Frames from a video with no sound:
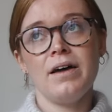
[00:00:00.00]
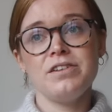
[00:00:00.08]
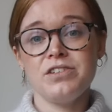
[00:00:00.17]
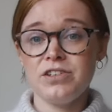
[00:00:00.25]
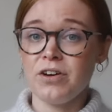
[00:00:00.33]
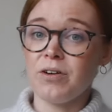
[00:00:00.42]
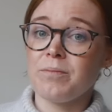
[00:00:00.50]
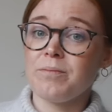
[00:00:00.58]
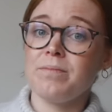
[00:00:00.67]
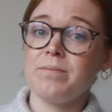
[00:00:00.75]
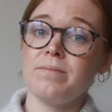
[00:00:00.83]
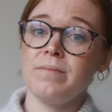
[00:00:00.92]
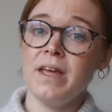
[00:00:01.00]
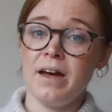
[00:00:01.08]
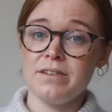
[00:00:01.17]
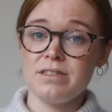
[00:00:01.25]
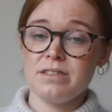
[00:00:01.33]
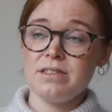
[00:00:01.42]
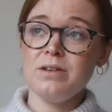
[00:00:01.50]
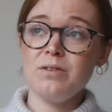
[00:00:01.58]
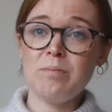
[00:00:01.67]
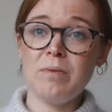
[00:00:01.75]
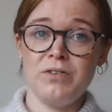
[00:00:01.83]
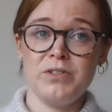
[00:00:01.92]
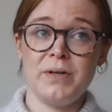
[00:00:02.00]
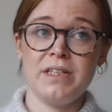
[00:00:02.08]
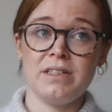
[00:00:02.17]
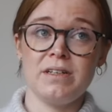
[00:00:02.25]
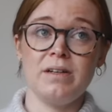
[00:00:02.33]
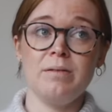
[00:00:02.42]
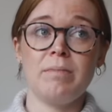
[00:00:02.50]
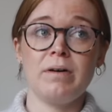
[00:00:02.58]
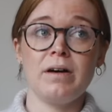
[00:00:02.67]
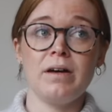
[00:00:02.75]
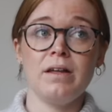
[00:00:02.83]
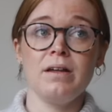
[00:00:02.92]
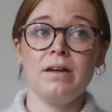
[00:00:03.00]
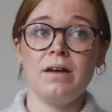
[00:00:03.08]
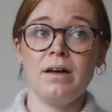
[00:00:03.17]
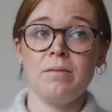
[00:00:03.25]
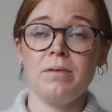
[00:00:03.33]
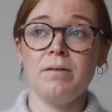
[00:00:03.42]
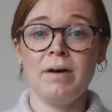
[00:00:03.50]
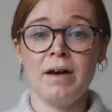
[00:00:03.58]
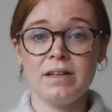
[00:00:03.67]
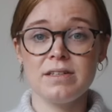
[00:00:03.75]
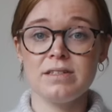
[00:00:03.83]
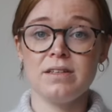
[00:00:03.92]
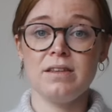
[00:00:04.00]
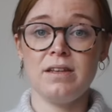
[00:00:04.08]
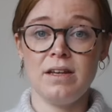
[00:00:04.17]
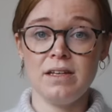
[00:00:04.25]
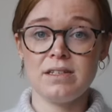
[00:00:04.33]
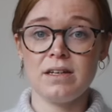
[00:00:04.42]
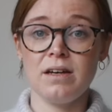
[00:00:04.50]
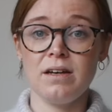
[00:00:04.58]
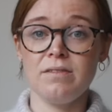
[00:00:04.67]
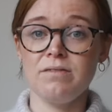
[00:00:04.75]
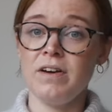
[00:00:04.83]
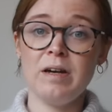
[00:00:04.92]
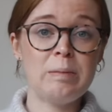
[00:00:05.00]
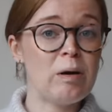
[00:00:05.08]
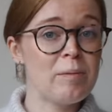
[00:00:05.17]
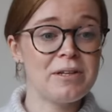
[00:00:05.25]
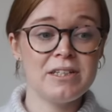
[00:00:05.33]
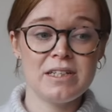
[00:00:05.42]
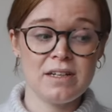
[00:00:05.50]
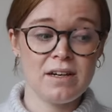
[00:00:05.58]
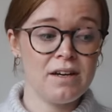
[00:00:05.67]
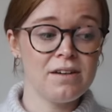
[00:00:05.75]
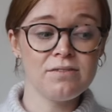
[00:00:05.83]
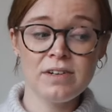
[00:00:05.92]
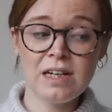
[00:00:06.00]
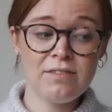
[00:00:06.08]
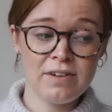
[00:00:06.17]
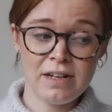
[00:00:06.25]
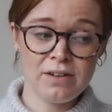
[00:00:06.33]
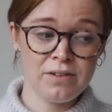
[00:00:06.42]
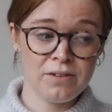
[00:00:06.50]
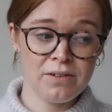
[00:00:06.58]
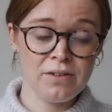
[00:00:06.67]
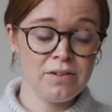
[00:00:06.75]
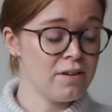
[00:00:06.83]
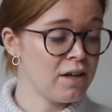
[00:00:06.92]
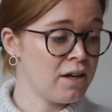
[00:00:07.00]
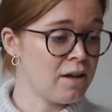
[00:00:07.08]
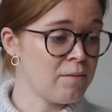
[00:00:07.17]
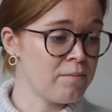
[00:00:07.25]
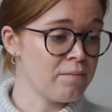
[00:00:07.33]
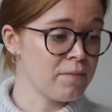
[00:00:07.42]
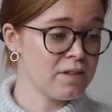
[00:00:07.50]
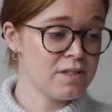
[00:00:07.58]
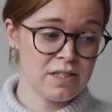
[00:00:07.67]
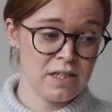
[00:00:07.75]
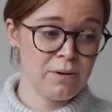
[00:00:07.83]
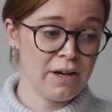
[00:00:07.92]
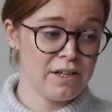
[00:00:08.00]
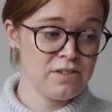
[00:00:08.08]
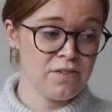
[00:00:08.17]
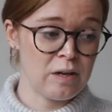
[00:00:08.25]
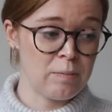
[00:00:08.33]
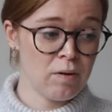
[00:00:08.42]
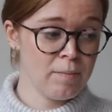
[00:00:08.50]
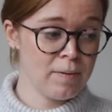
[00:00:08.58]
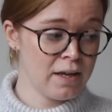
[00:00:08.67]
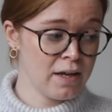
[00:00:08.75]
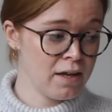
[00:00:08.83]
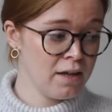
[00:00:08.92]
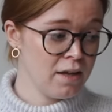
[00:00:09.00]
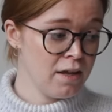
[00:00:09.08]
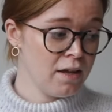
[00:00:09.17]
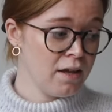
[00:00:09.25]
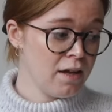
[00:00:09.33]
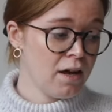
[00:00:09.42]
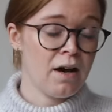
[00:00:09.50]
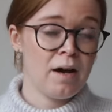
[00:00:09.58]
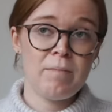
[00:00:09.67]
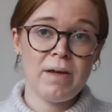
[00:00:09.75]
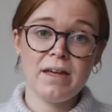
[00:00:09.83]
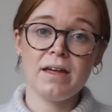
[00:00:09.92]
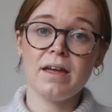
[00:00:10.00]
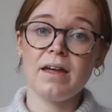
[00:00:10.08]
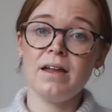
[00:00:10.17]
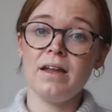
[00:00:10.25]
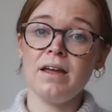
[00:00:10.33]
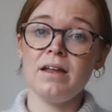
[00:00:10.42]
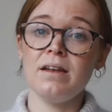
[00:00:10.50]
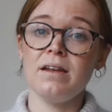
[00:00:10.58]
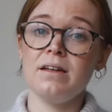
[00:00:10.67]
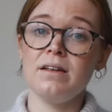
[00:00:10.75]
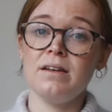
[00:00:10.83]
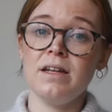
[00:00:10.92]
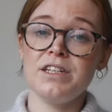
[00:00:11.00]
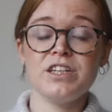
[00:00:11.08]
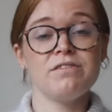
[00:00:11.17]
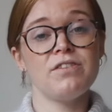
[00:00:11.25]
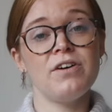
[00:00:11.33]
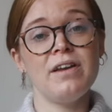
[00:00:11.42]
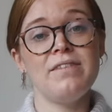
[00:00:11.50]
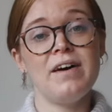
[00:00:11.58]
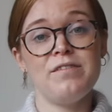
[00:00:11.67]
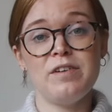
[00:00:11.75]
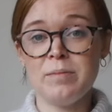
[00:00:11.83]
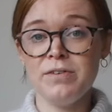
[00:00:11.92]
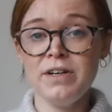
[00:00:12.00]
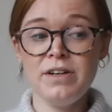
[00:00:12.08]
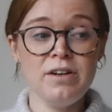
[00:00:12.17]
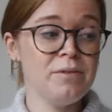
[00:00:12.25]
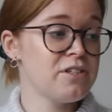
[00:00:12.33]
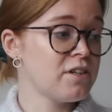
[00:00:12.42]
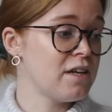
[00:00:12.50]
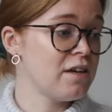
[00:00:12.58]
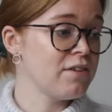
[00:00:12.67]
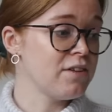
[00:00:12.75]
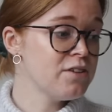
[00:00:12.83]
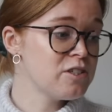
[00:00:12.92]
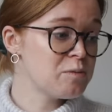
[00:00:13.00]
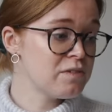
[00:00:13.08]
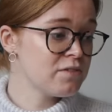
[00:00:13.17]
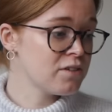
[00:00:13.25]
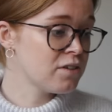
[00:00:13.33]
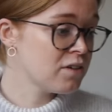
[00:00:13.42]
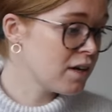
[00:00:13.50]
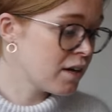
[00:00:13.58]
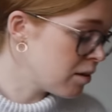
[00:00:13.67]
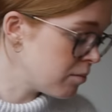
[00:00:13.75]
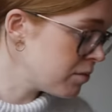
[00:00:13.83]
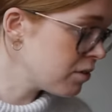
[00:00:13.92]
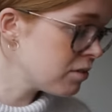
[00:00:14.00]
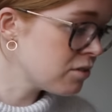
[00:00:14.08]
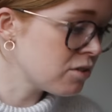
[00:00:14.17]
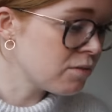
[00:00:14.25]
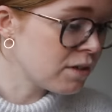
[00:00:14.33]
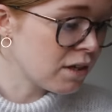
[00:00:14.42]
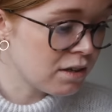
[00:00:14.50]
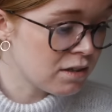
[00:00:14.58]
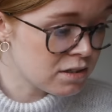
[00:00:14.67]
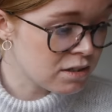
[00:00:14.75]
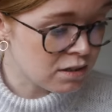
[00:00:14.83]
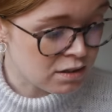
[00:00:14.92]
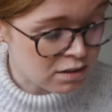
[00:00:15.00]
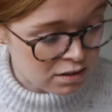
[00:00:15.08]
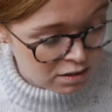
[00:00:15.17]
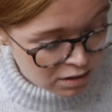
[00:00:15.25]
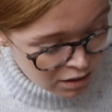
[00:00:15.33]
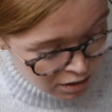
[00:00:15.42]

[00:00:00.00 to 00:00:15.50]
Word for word: So yes, Single Malt Sweater by Max the Knitter. Very popular design, really cool. Can see why it's very popular. I'm making it in Knitting for Olive Heavy Merino, which I'd never used before, and I'm doing it in